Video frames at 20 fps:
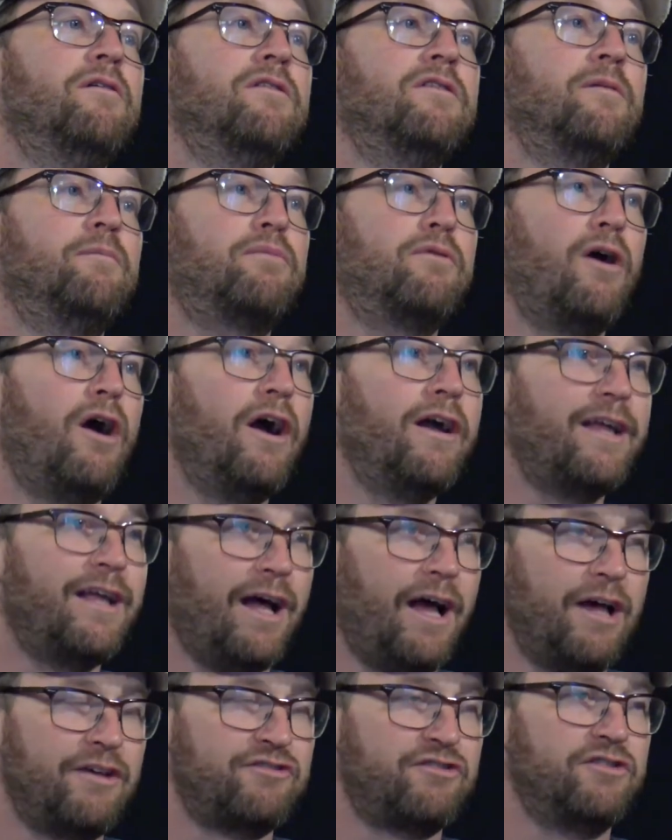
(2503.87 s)
the
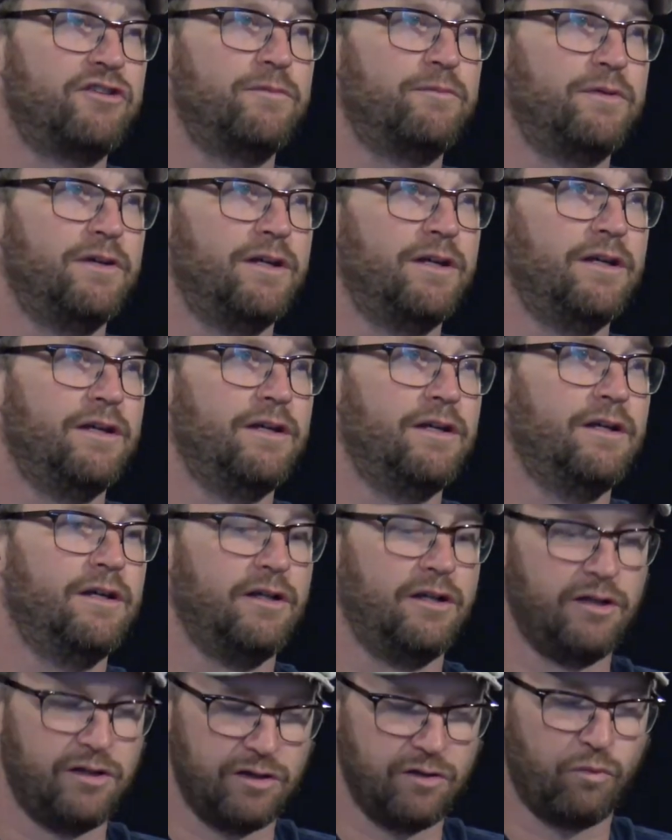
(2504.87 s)
broadcaster to be
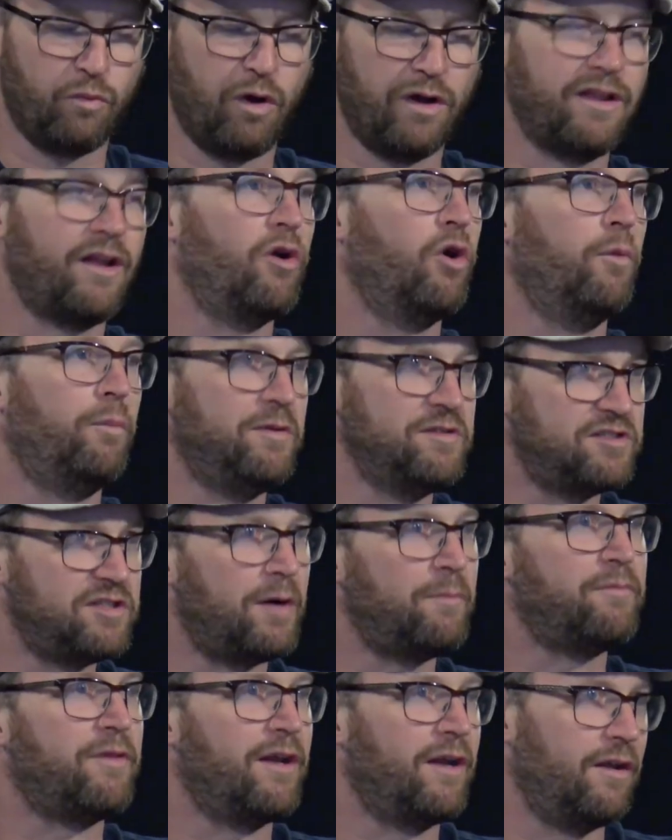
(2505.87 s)
the one that opens
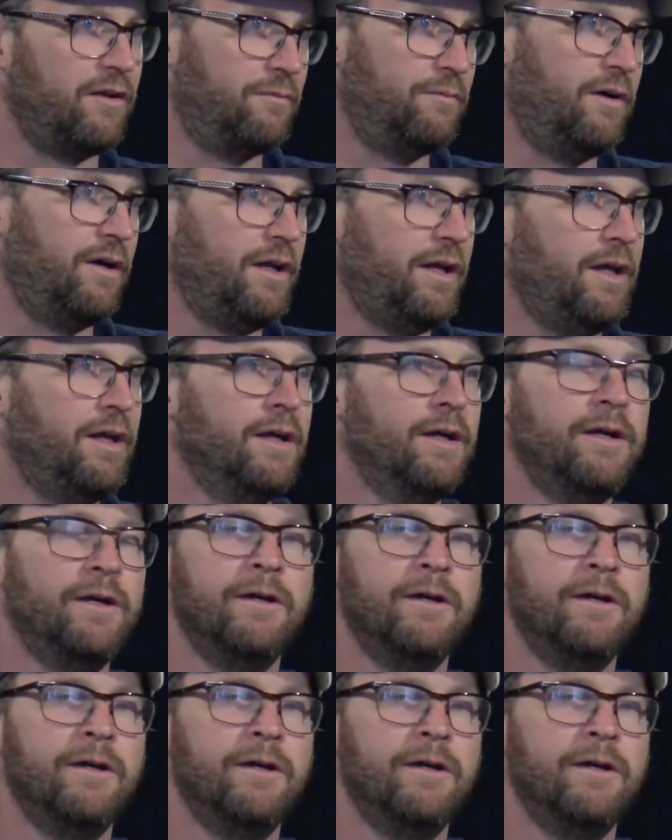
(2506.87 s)
up that other money.